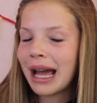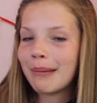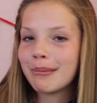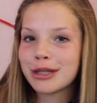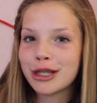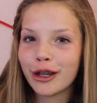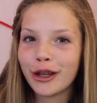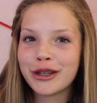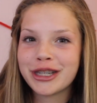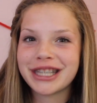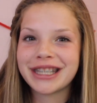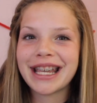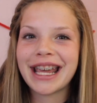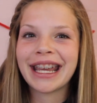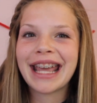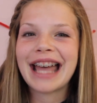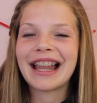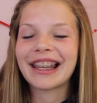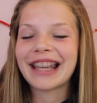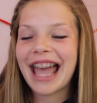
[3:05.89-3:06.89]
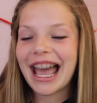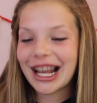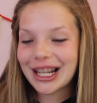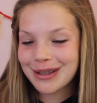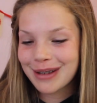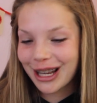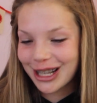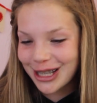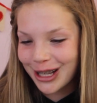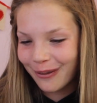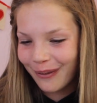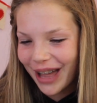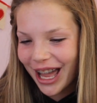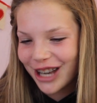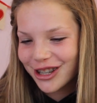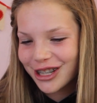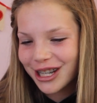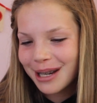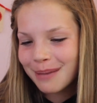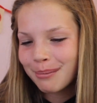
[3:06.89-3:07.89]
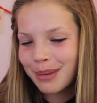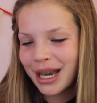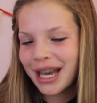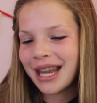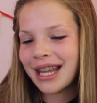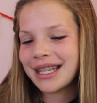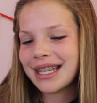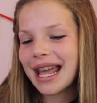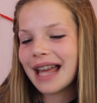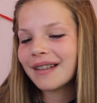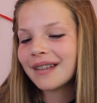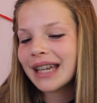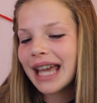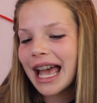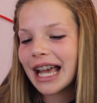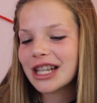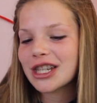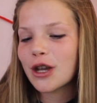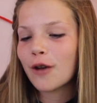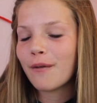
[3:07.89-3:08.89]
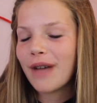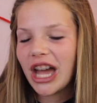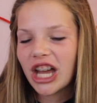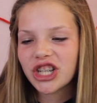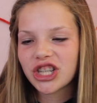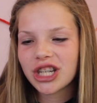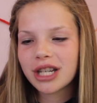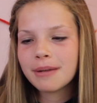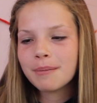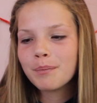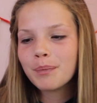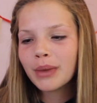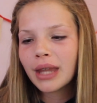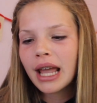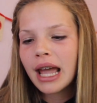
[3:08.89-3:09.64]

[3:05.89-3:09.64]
I'm so used to saying ellieexofashion, but it is ellieexofashion.